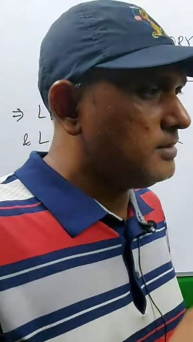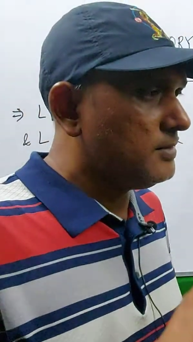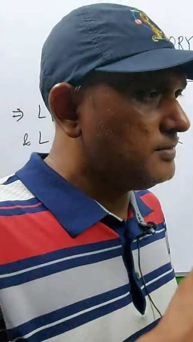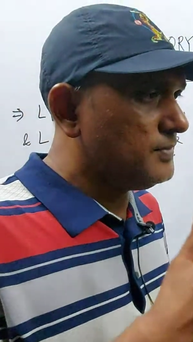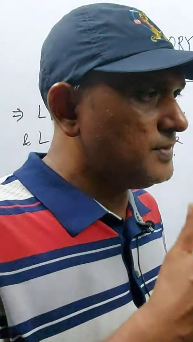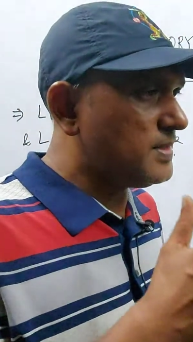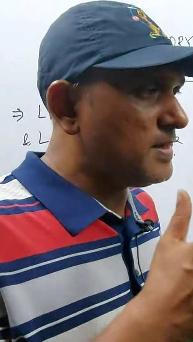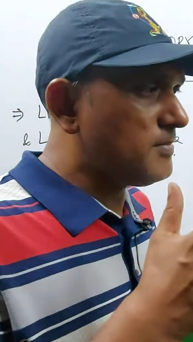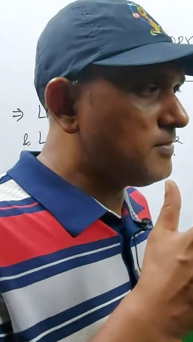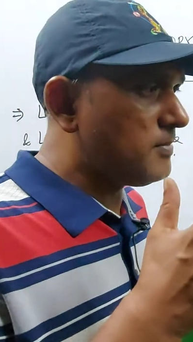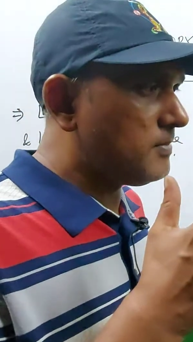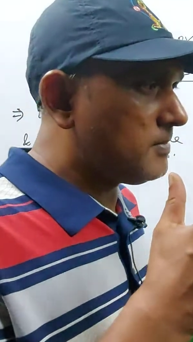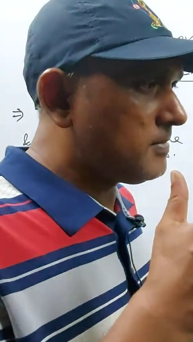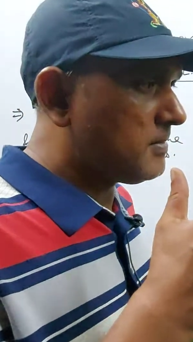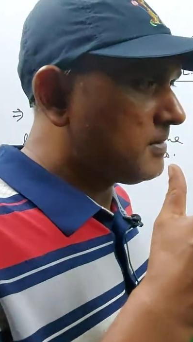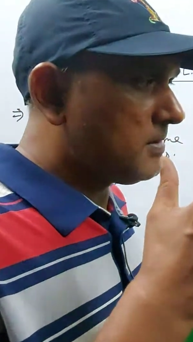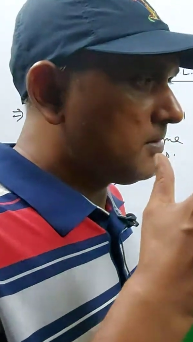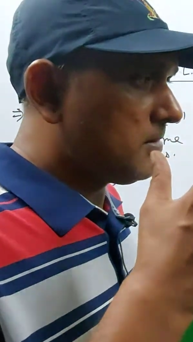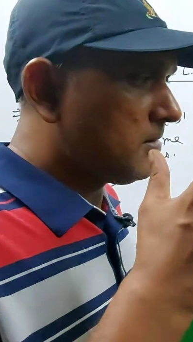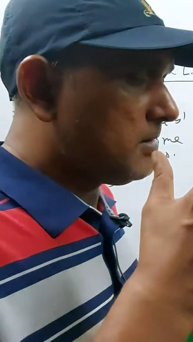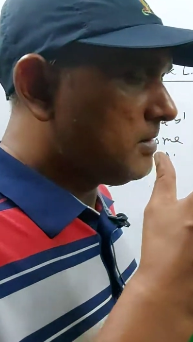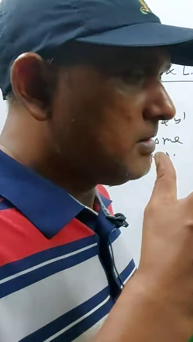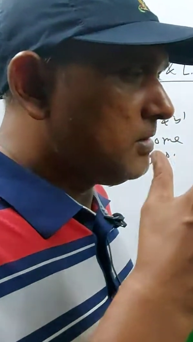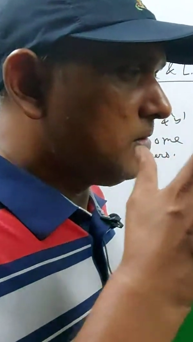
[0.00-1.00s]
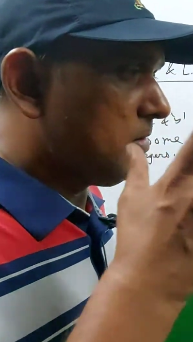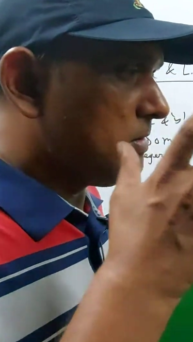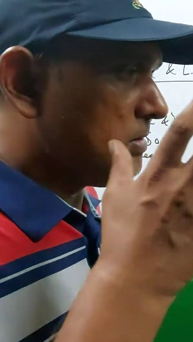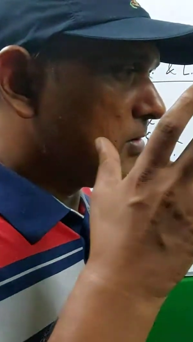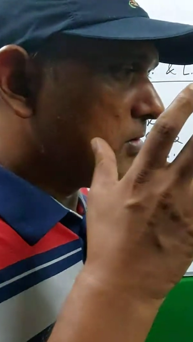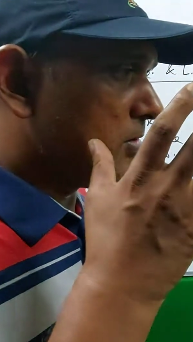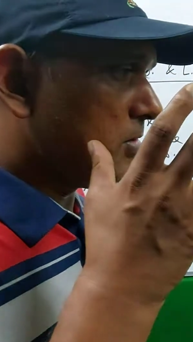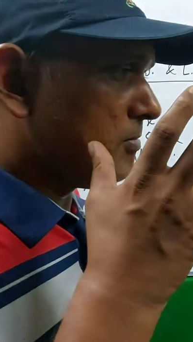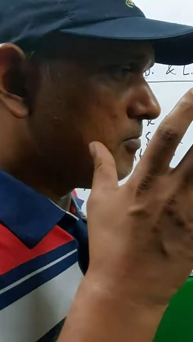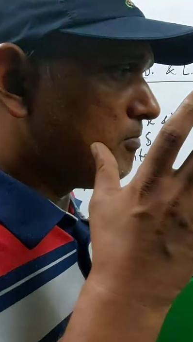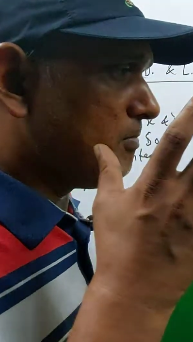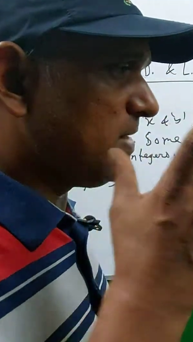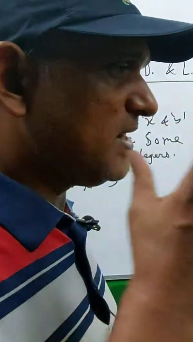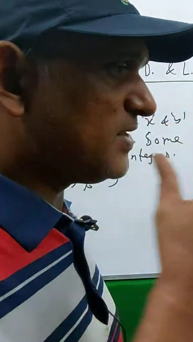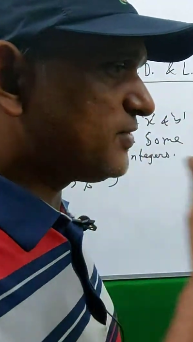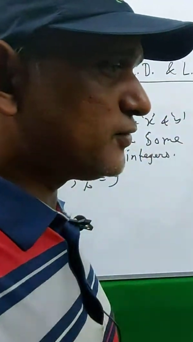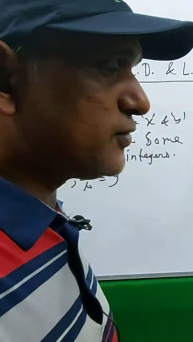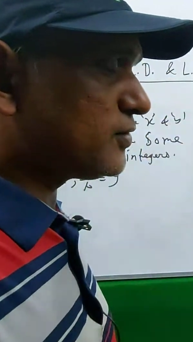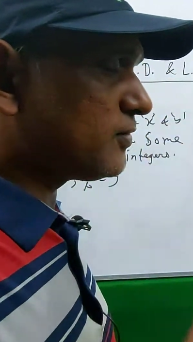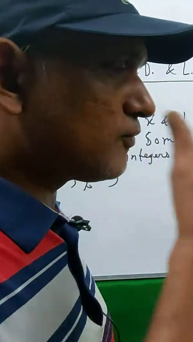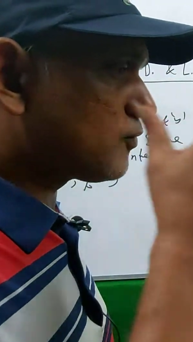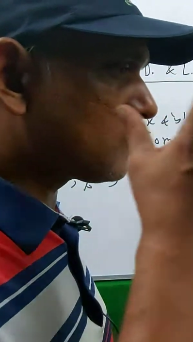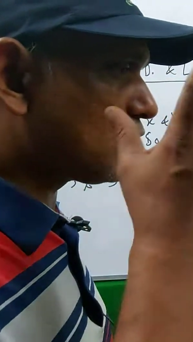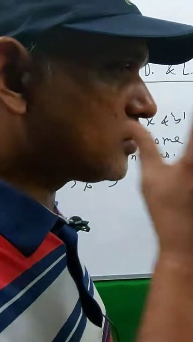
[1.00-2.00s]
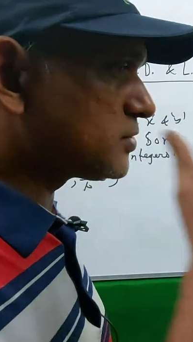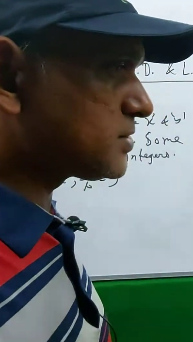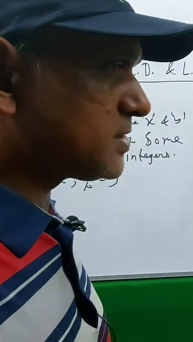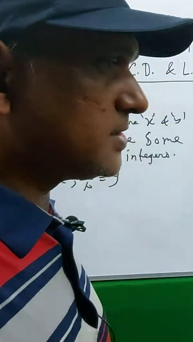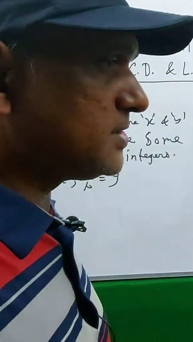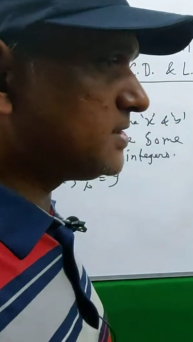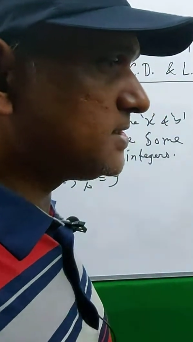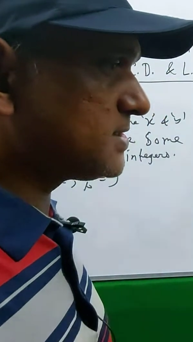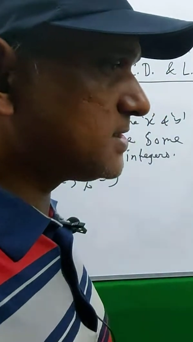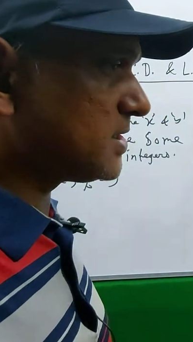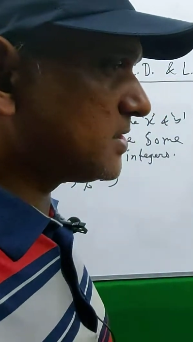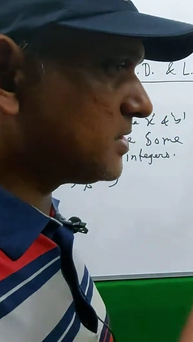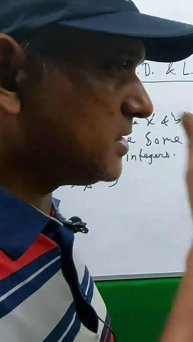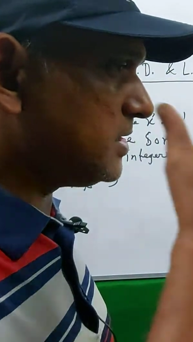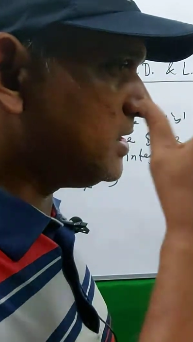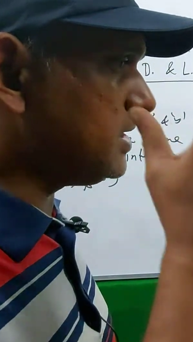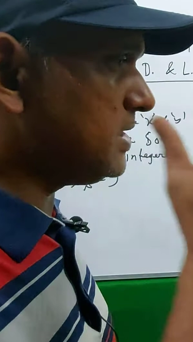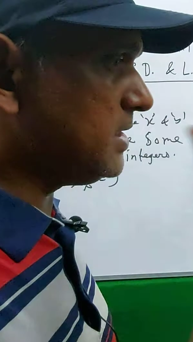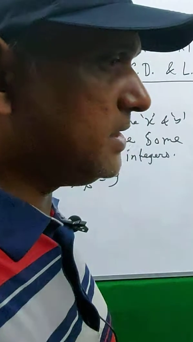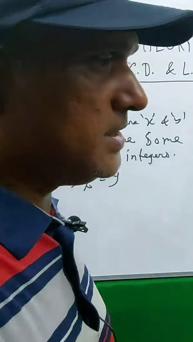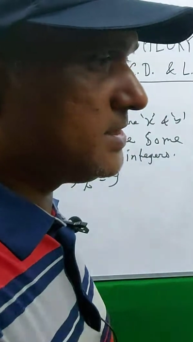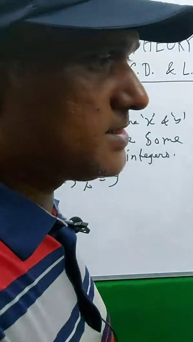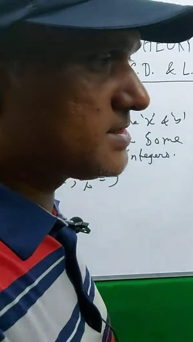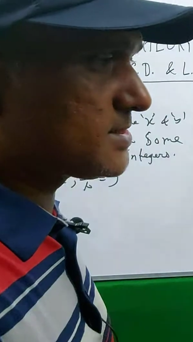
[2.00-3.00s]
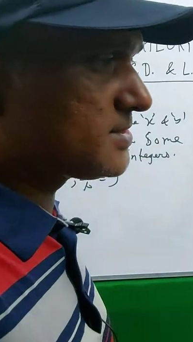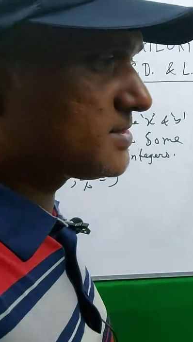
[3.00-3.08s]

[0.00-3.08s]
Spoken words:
The method of contradiction is